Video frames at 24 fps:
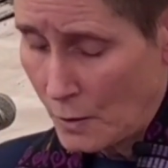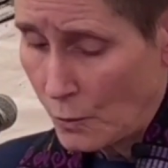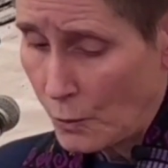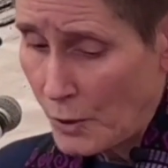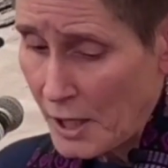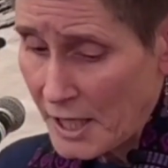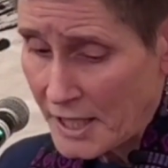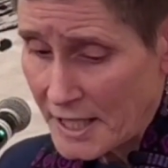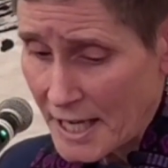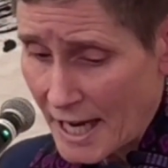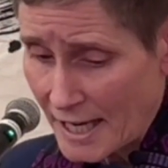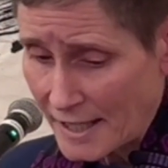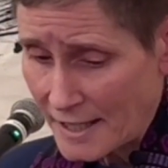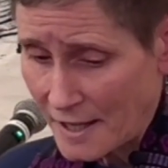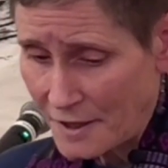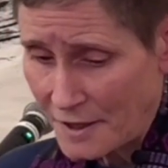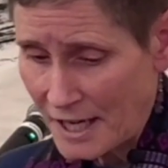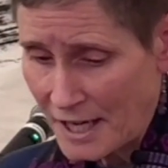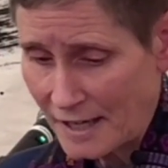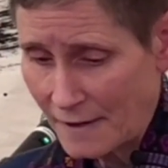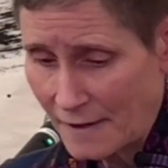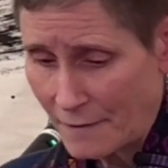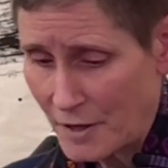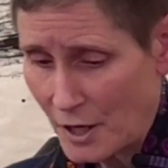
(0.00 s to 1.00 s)
We tend to
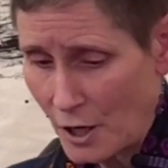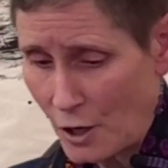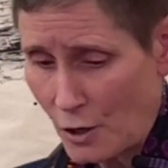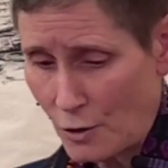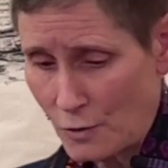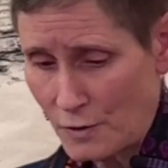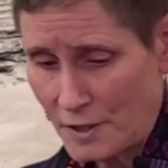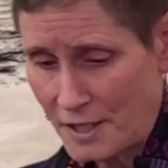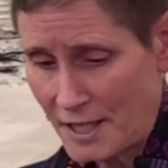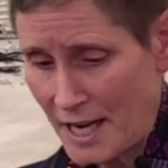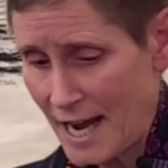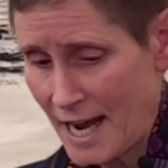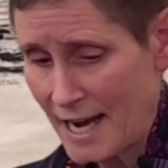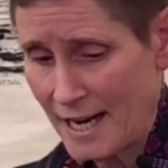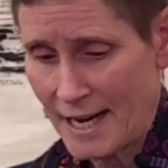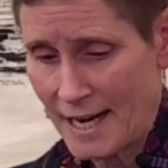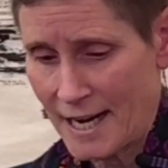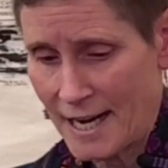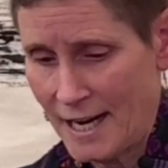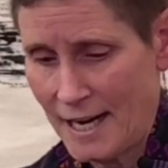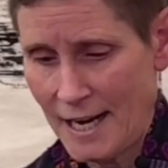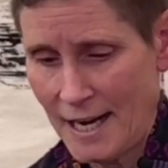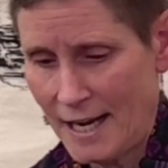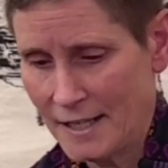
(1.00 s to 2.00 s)
think of the
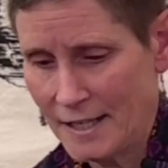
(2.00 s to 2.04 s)
Hosanna